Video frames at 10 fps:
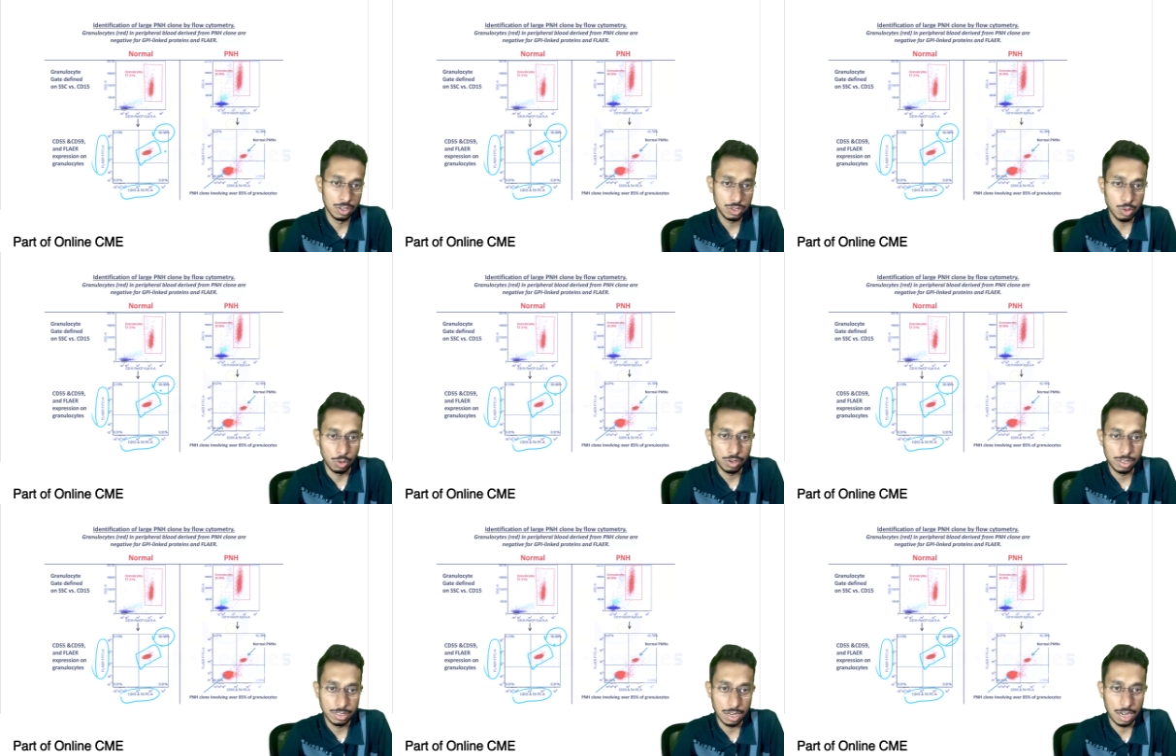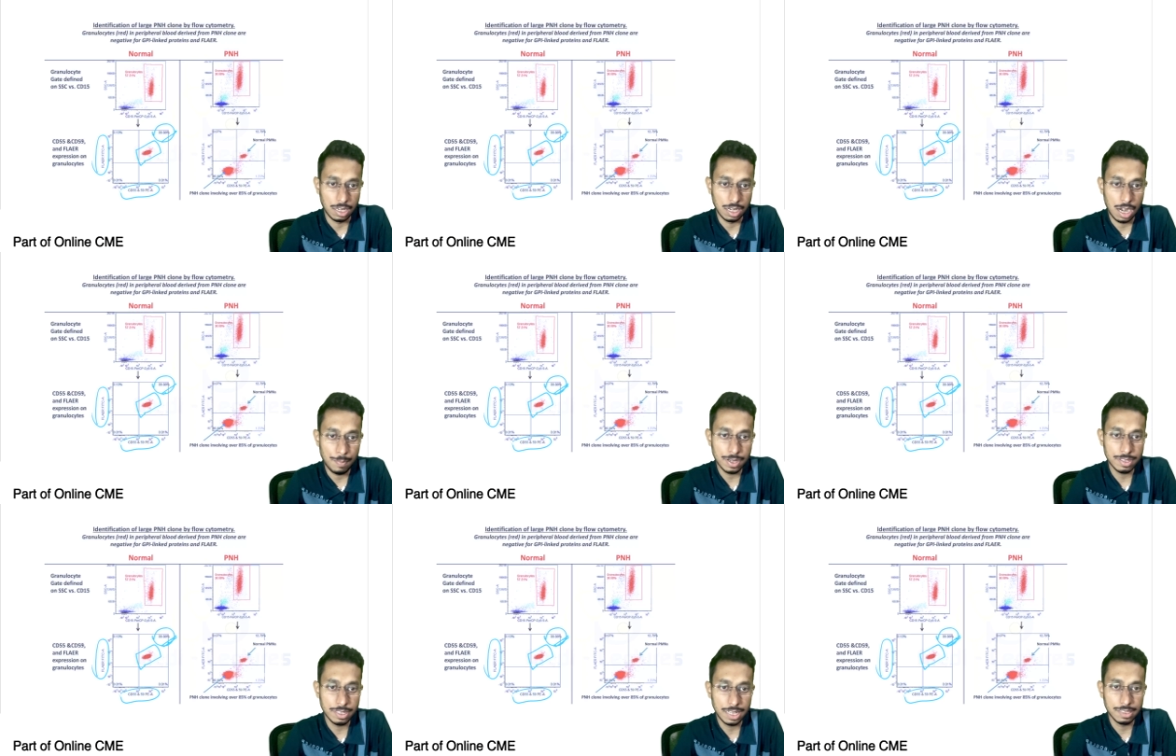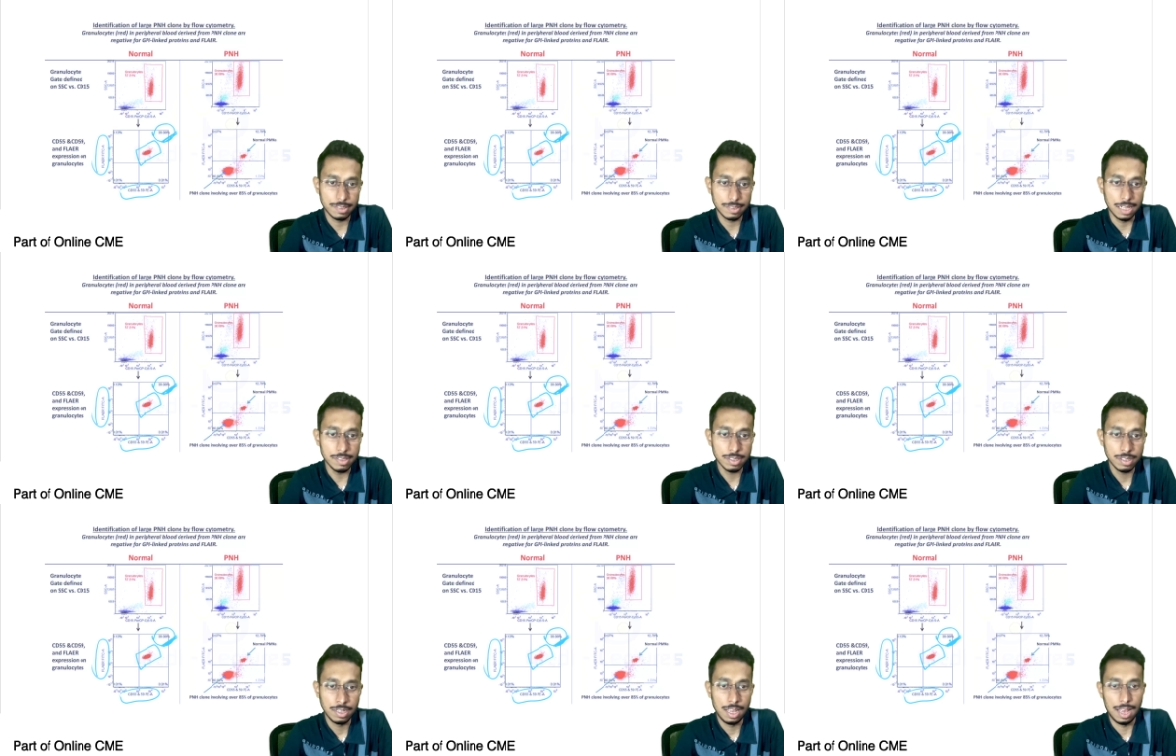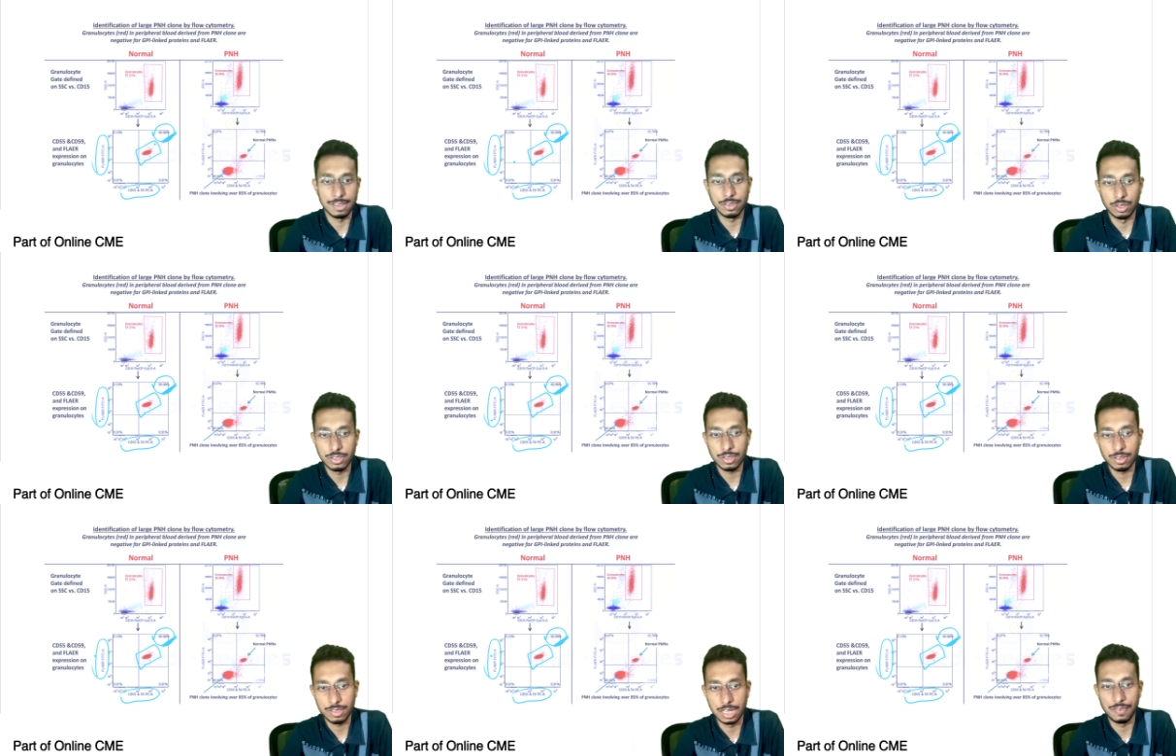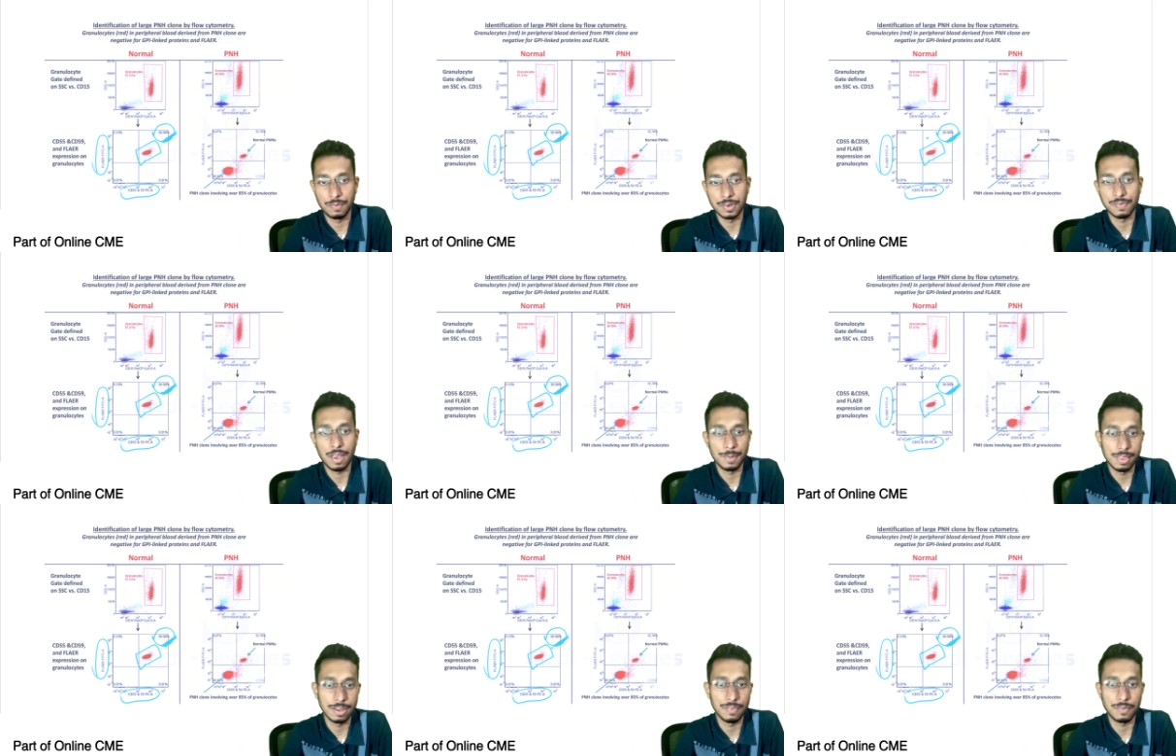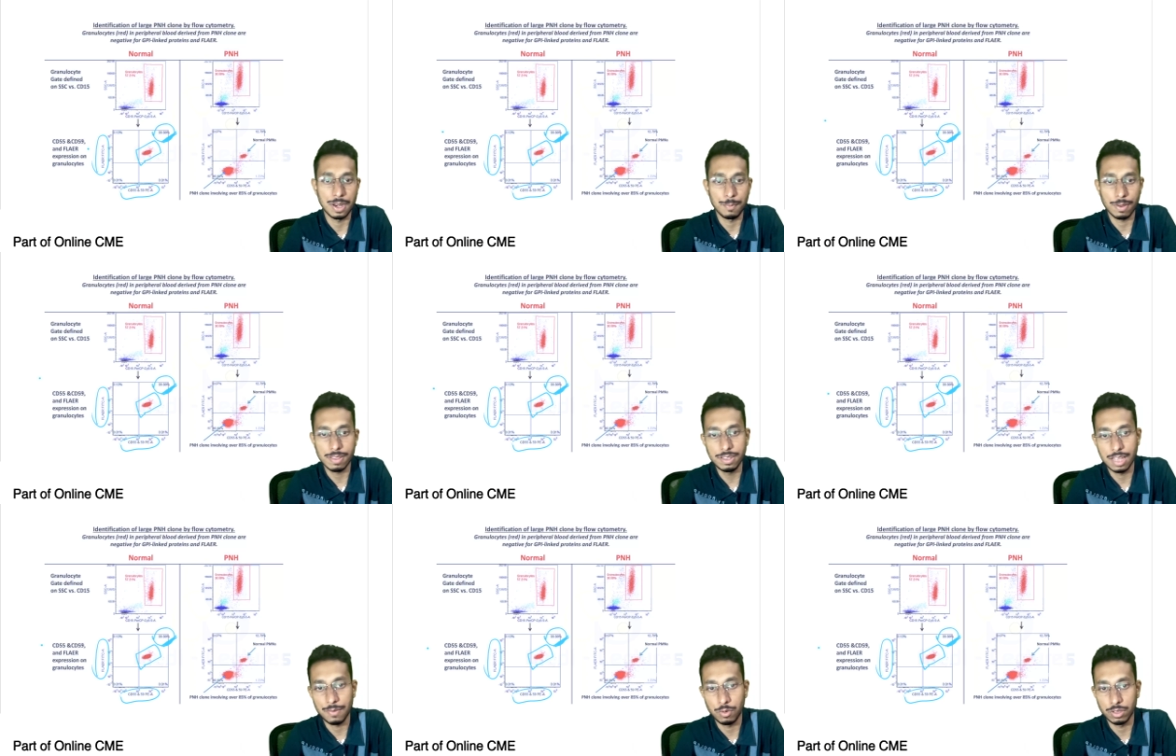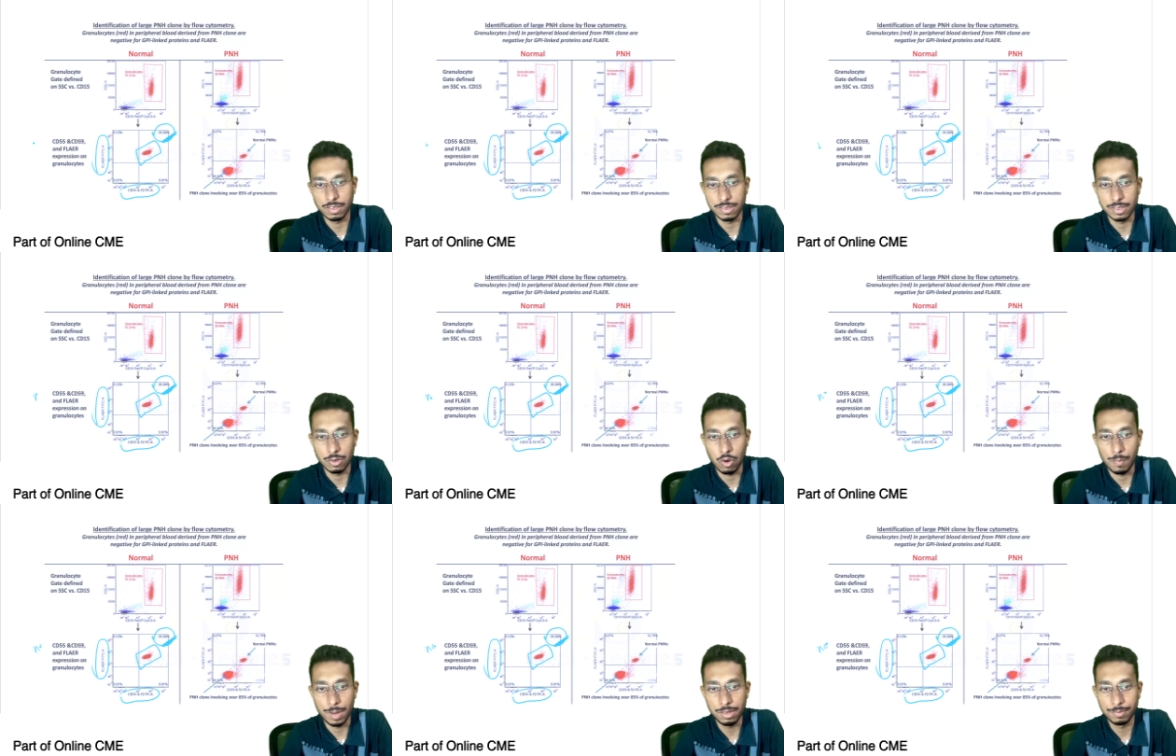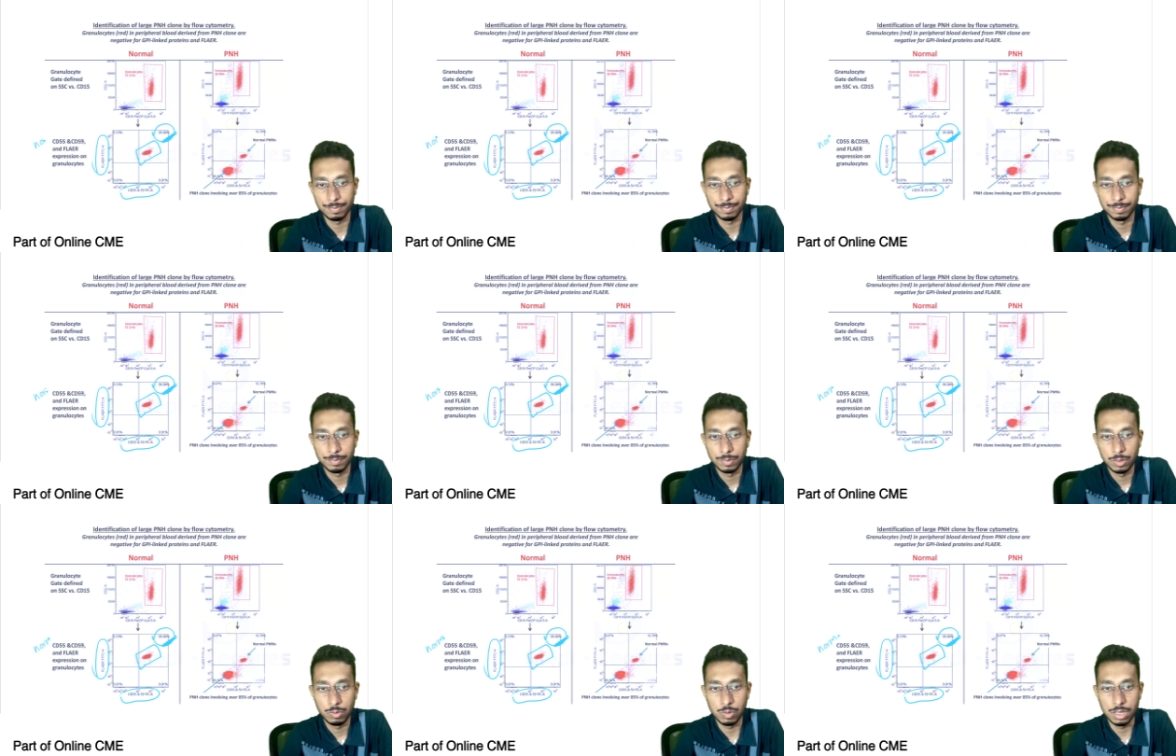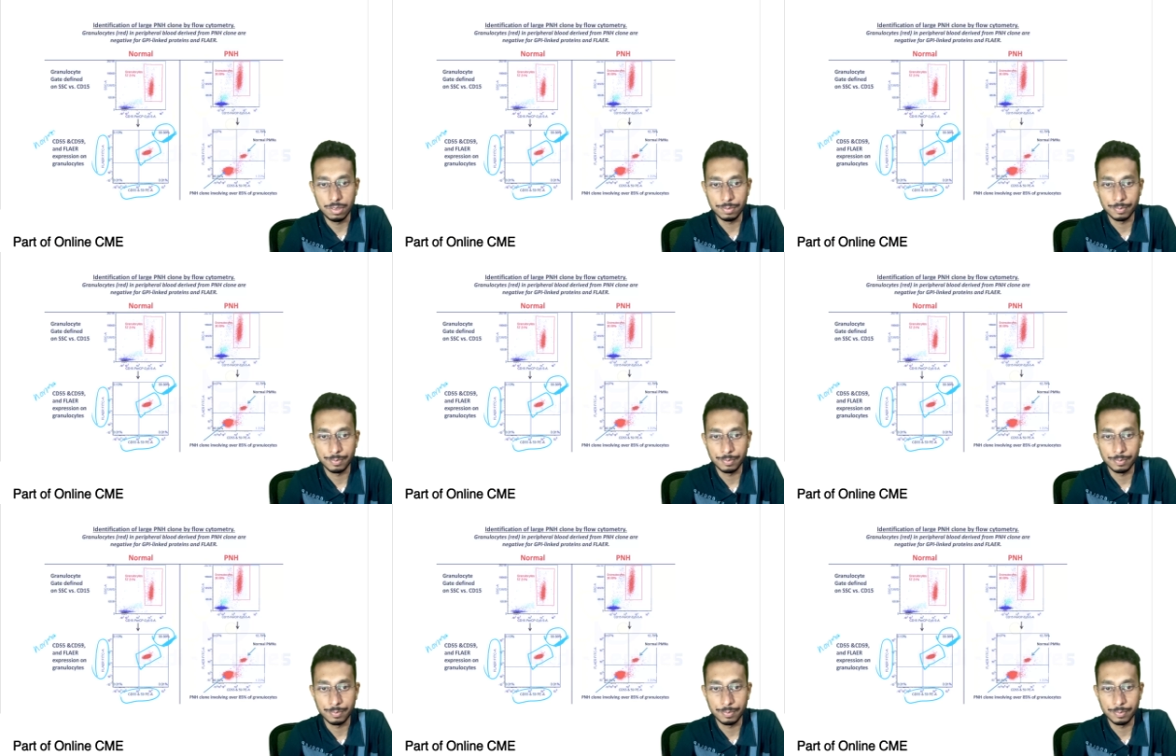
So 99% case cells has this CD55 and CD59 present therefore this is a normal one.